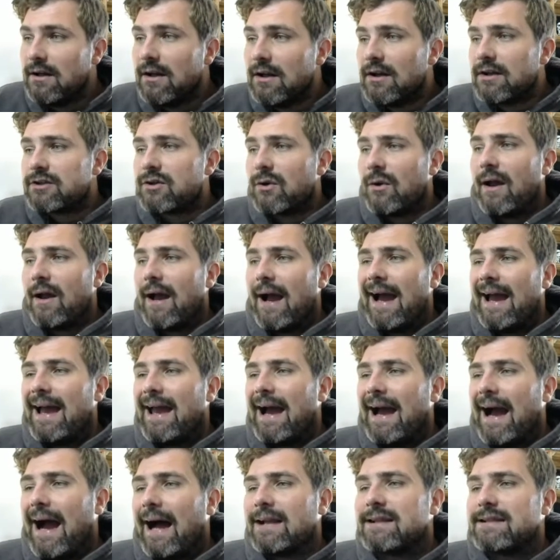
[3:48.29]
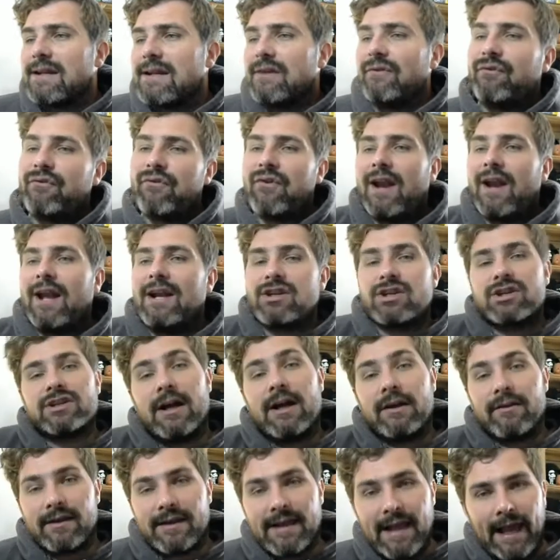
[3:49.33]
So it fleshes
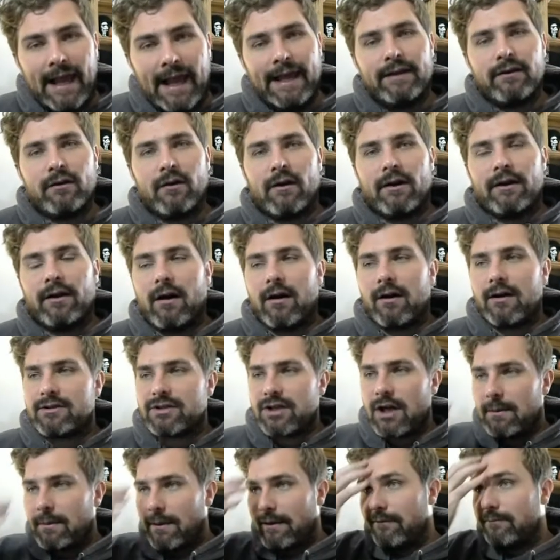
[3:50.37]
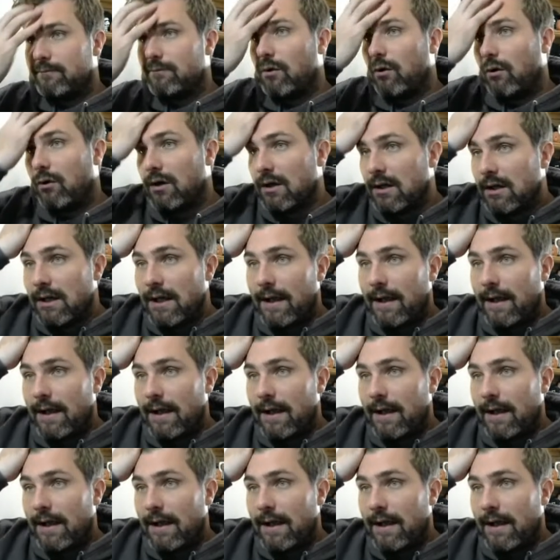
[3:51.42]
out the canine archetype even more.